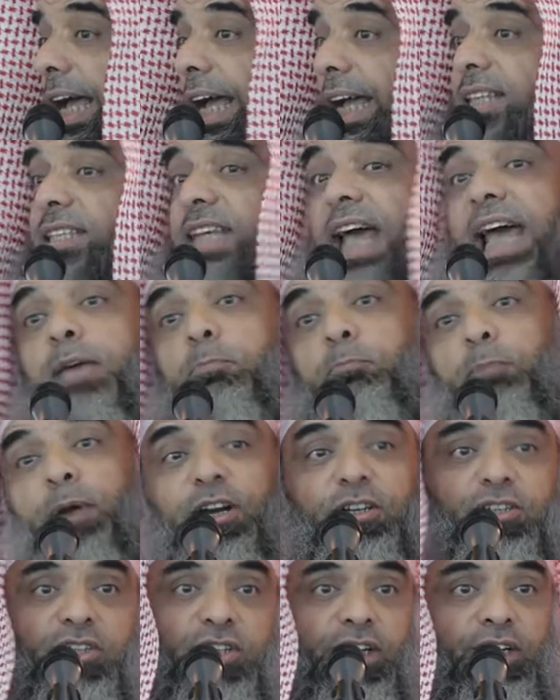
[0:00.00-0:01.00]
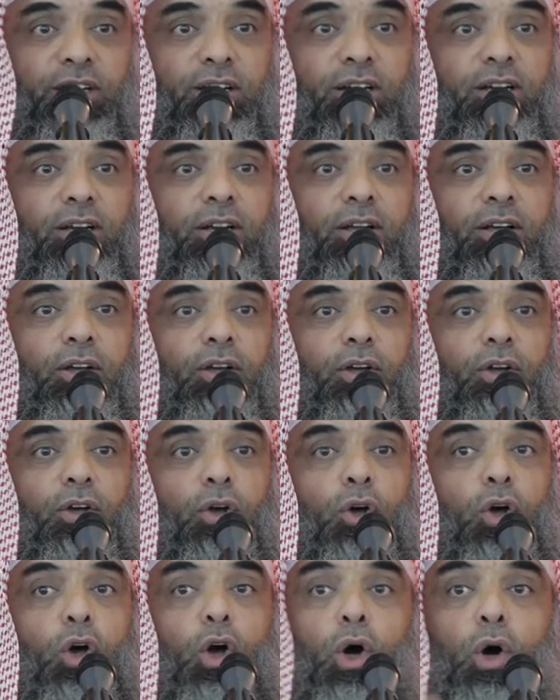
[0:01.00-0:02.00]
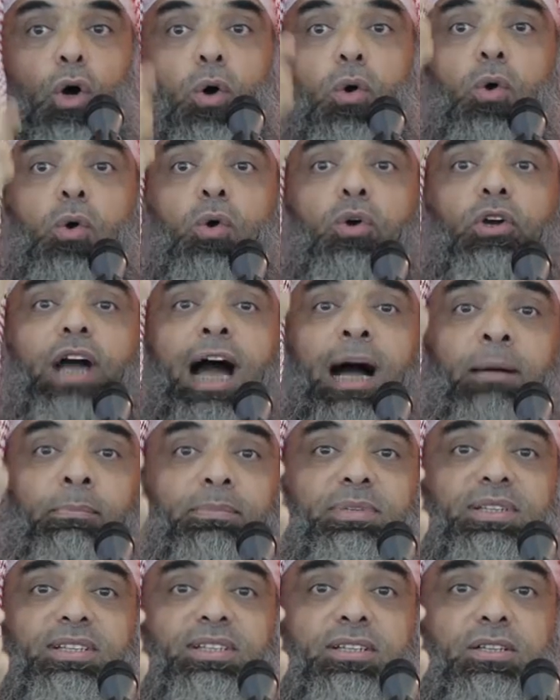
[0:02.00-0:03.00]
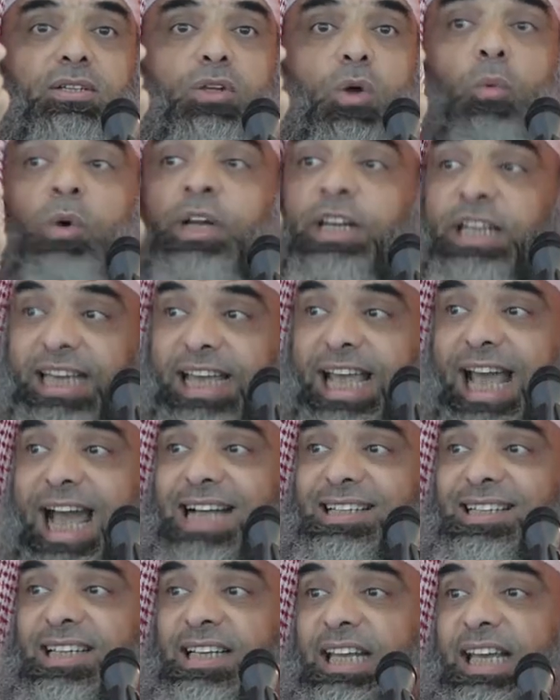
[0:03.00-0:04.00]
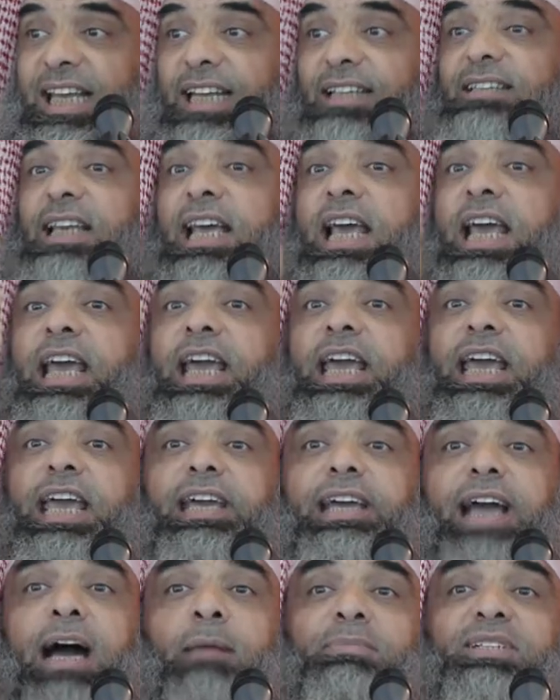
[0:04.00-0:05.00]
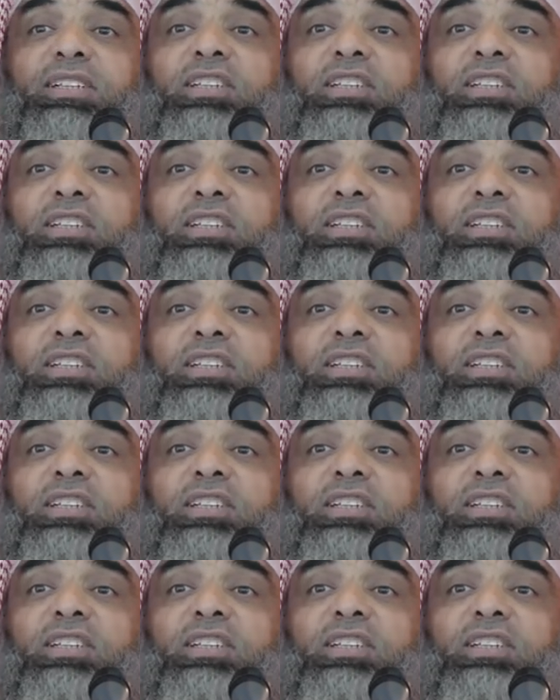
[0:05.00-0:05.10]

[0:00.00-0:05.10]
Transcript: is a person who comes when he has a need. He comes